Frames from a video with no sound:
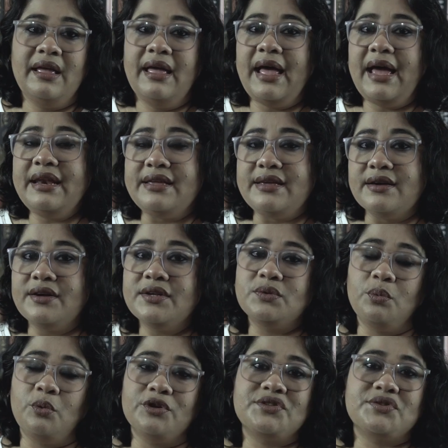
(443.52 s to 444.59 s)
And here's
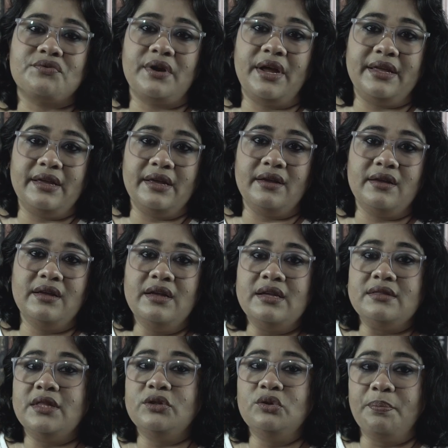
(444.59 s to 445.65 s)
what's striking:
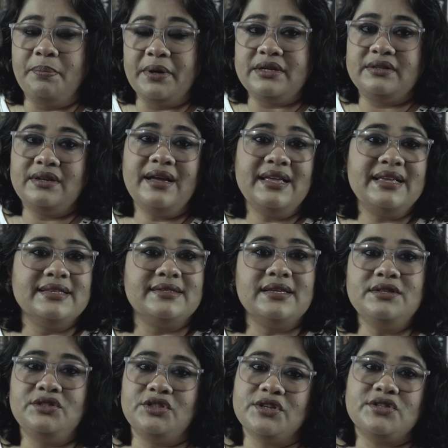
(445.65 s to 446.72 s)
the dupatta
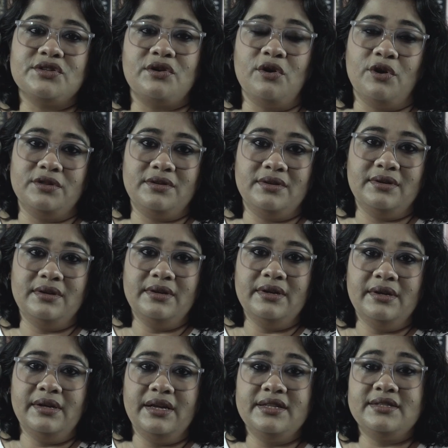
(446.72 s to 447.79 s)
isn't just cloth,
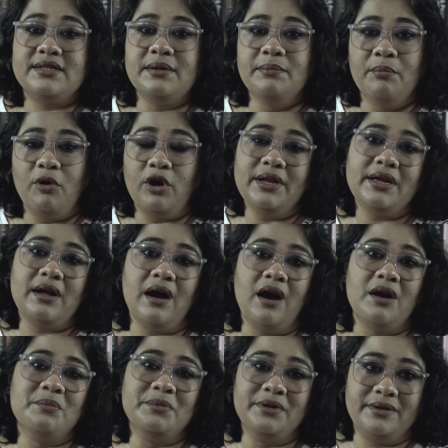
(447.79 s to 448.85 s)
it's symbolic
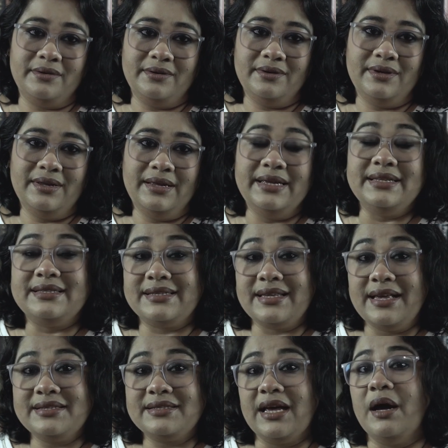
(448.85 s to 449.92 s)
armor. It
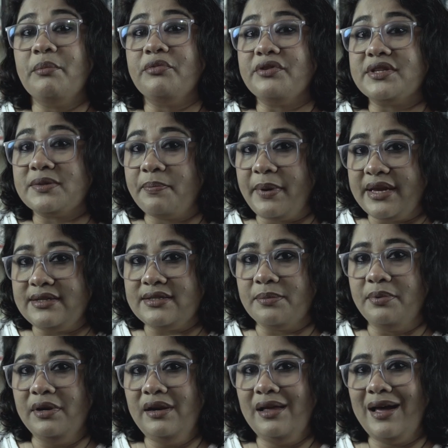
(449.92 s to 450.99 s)
says, I'm
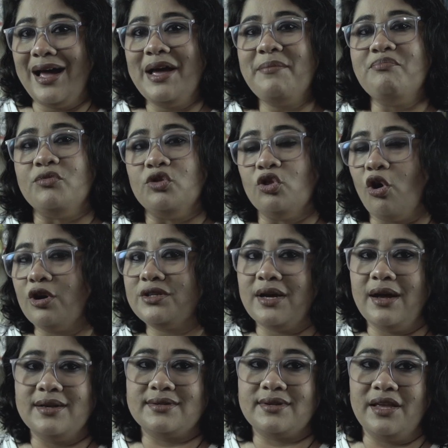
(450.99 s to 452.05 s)
respectable, I'm not
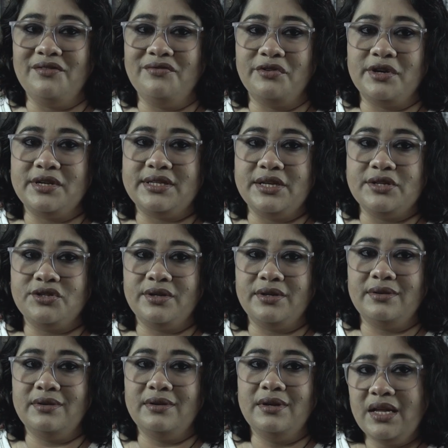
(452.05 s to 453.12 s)
asking for attention.
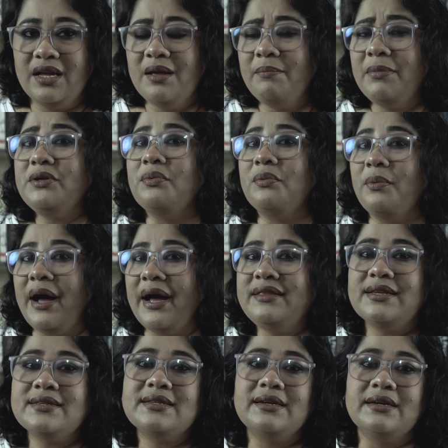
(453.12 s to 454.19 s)
But why
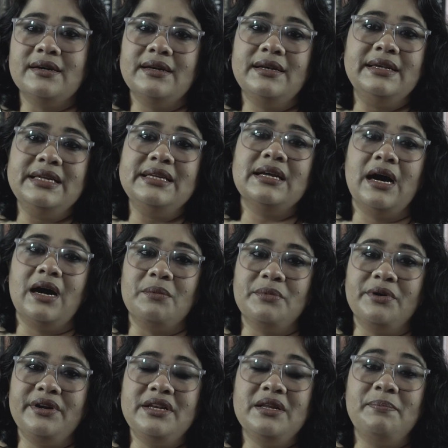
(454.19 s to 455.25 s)
does a girl need
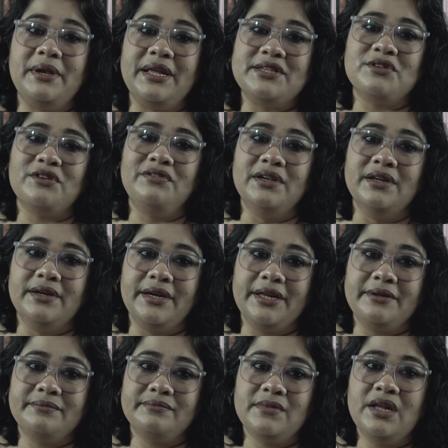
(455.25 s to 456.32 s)
armor in a place of
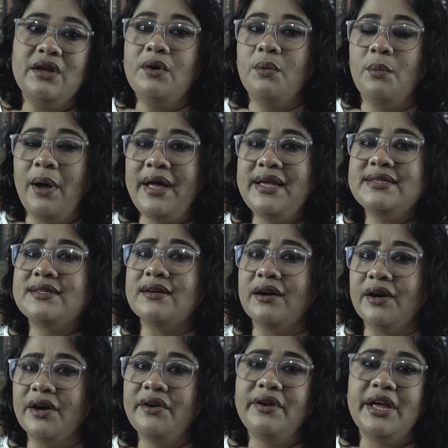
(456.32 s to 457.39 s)
learning? Why is
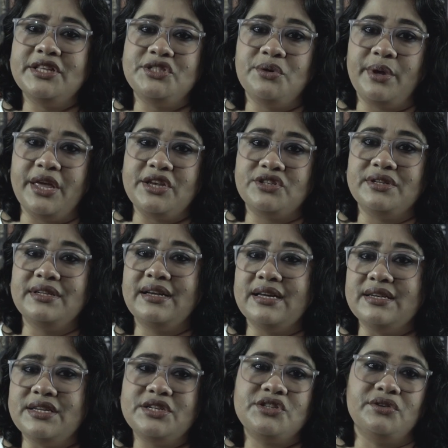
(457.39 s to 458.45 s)
her education
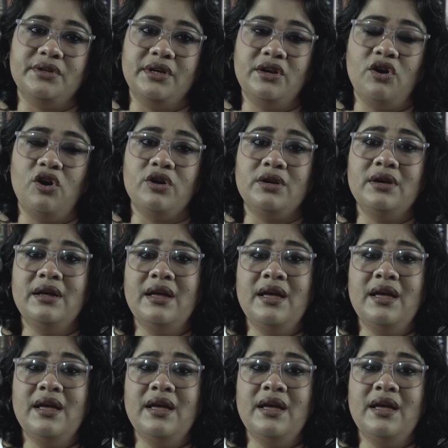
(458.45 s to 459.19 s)
conditional on